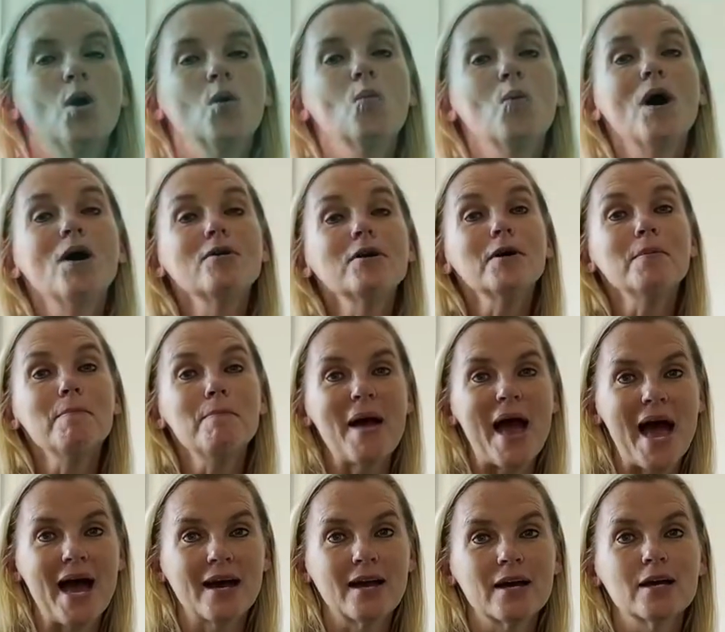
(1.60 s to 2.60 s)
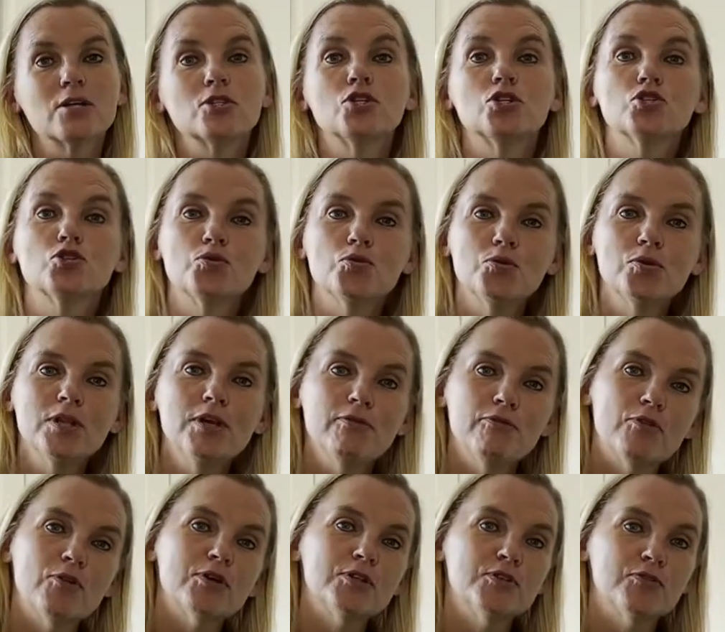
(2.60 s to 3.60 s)
Welcome back to Truly
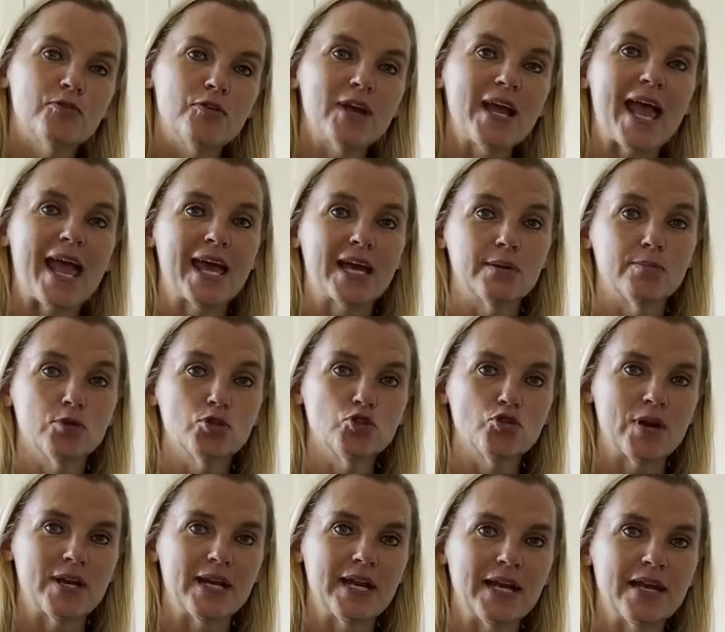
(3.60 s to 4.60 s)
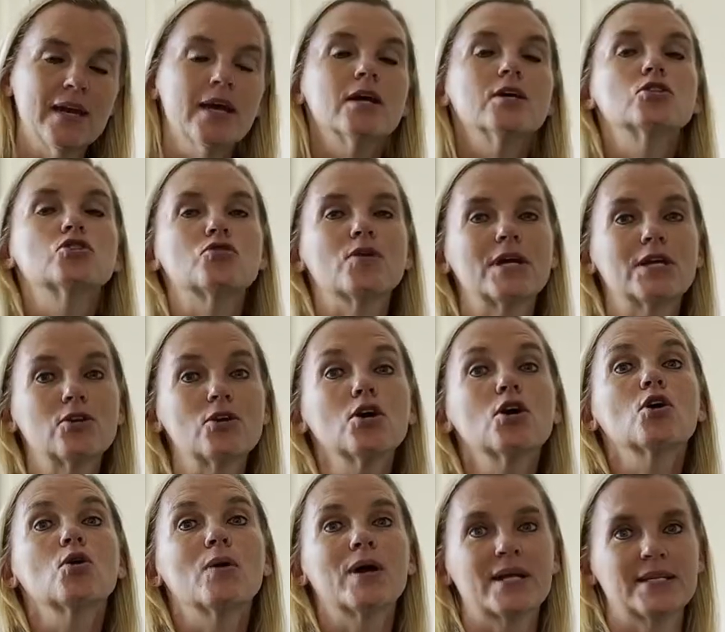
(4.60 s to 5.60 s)
Force-Free Animal Training Trainer
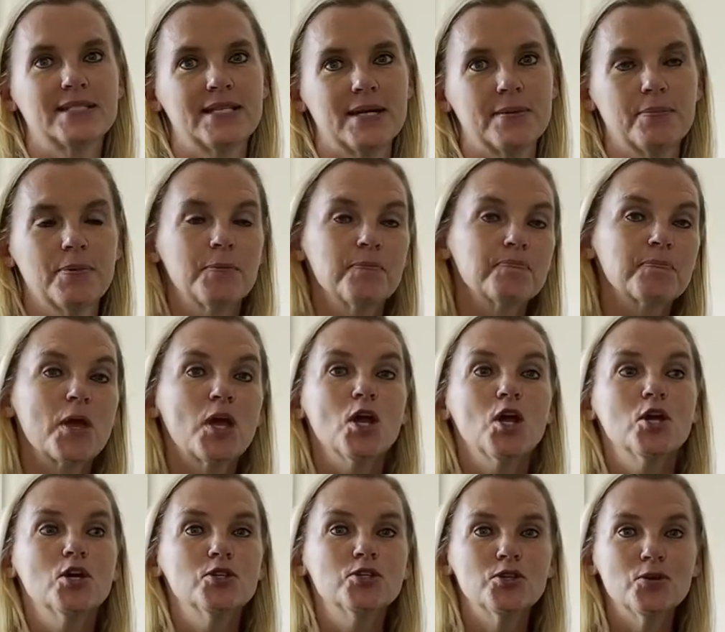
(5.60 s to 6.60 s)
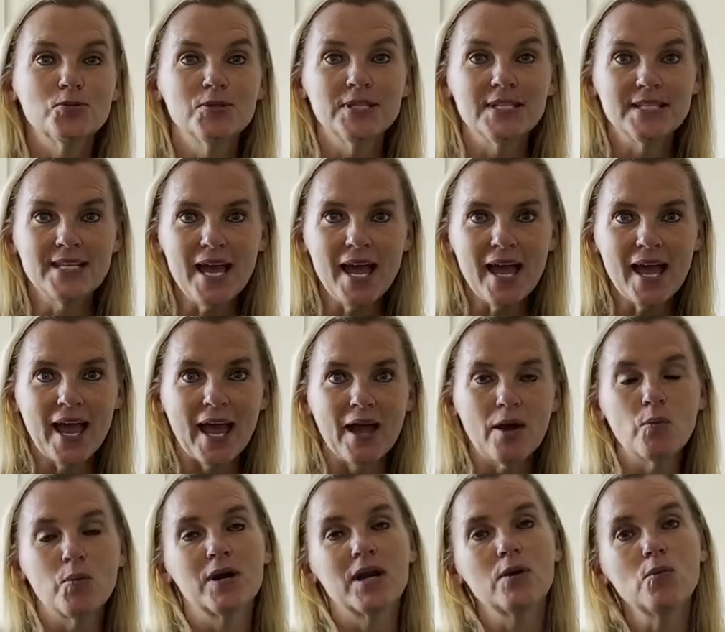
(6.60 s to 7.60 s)
Quick Tip. So
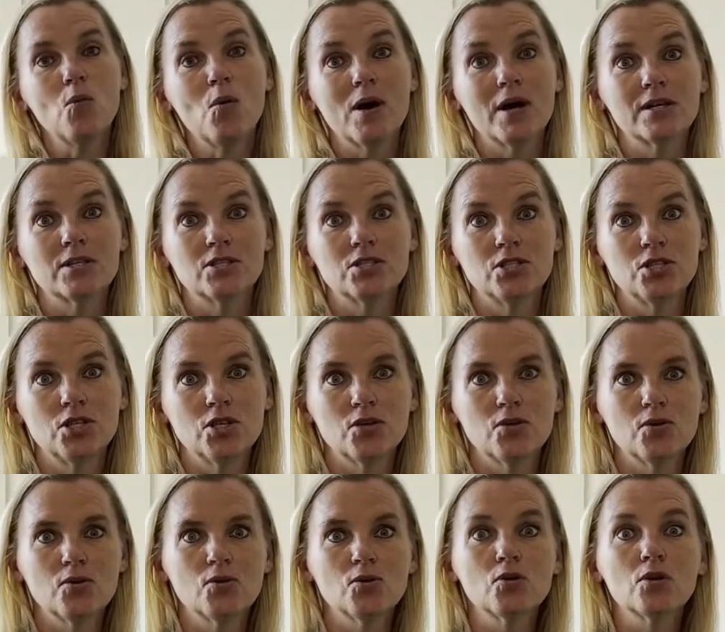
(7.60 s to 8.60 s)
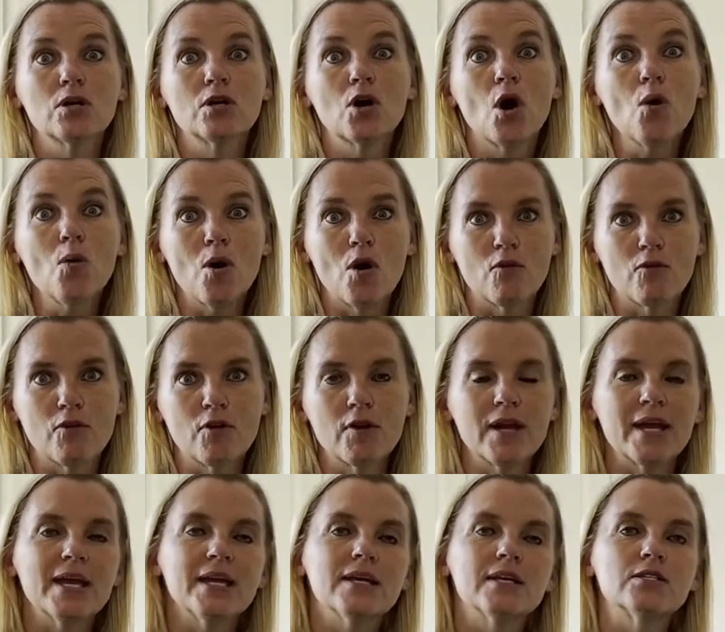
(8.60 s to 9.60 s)
today what I want to go over
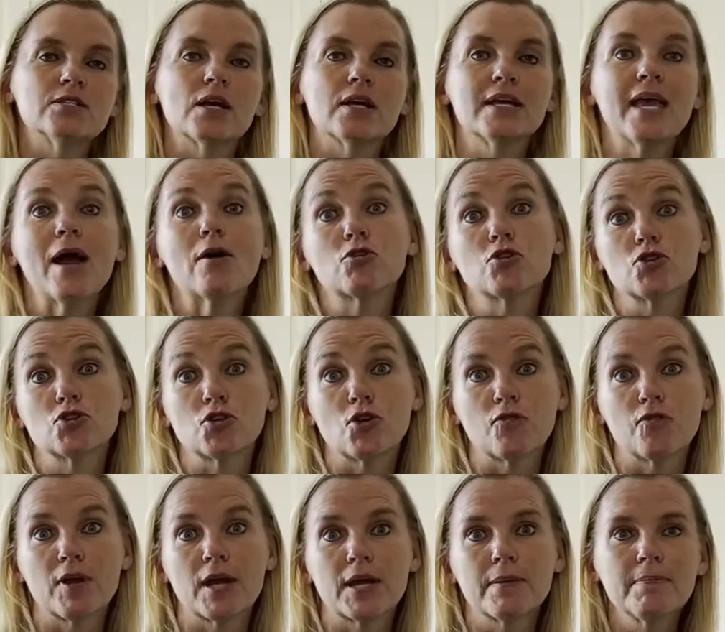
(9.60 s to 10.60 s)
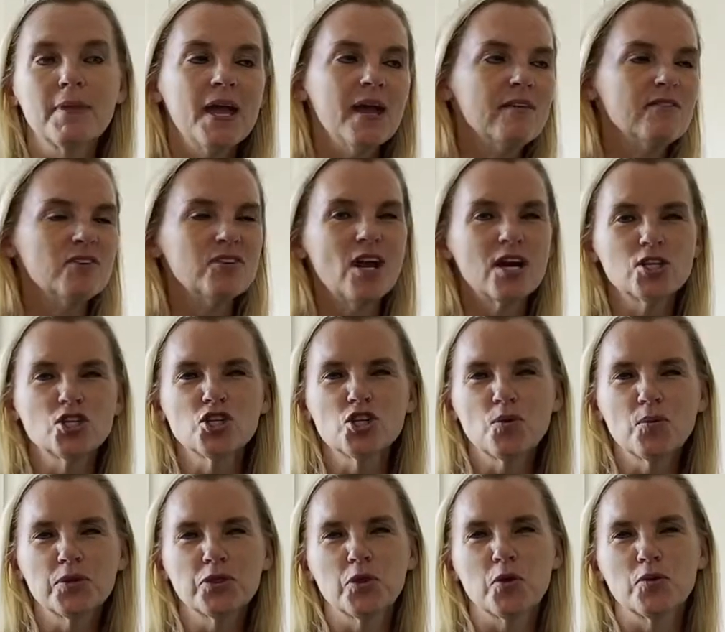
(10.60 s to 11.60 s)
is counter surfing. If you're not
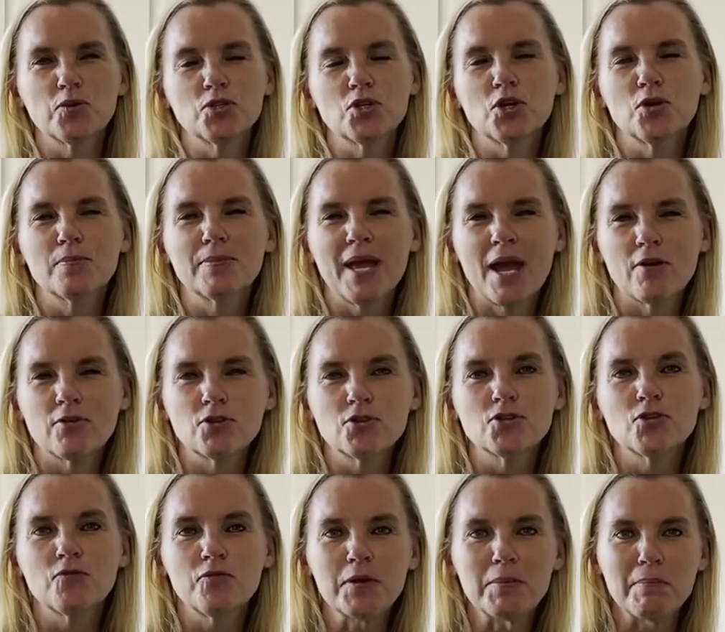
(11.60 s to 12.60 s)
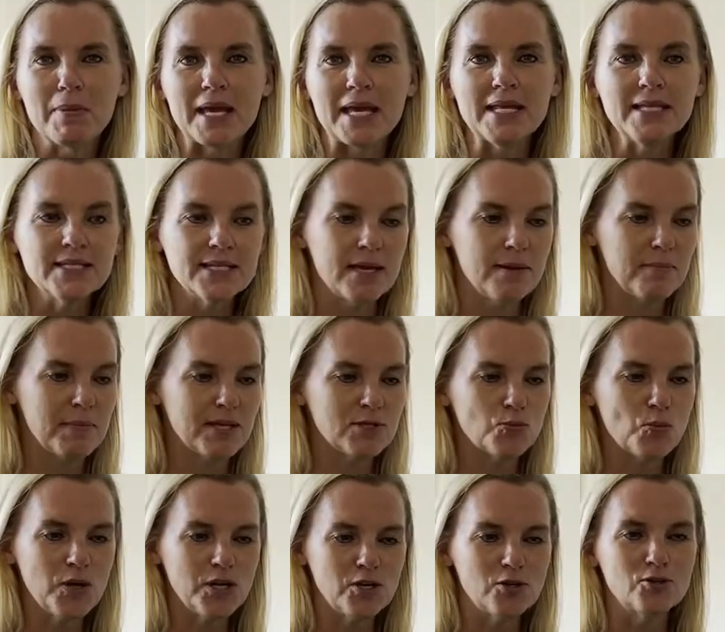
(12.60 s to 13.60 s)
sure what the term counter surfing means, it
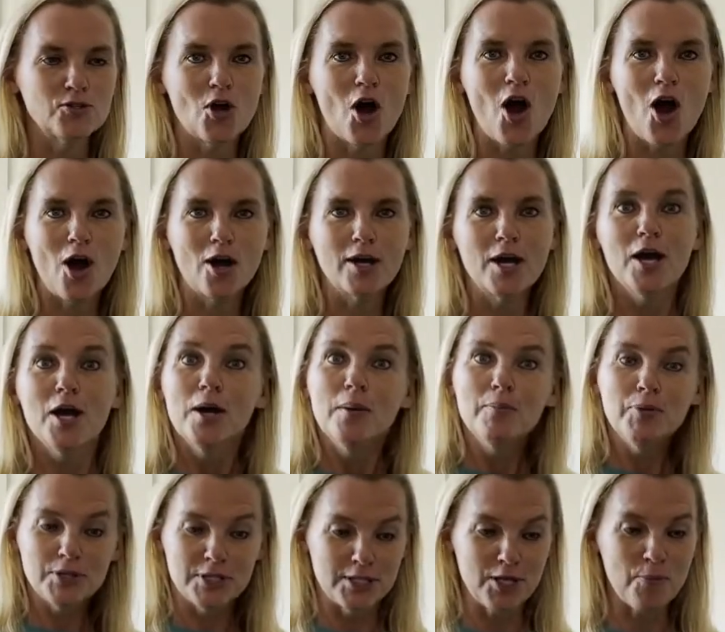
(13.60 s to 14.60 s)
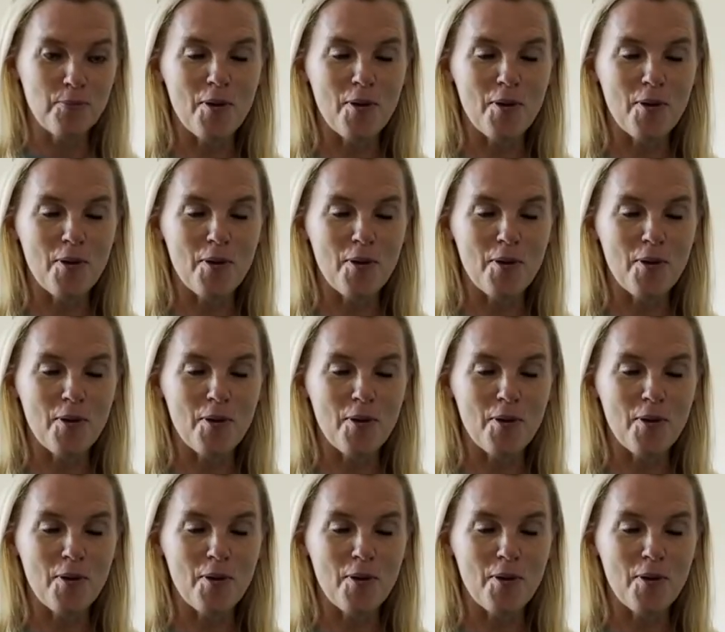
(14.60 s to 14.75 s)
means when your dog puts their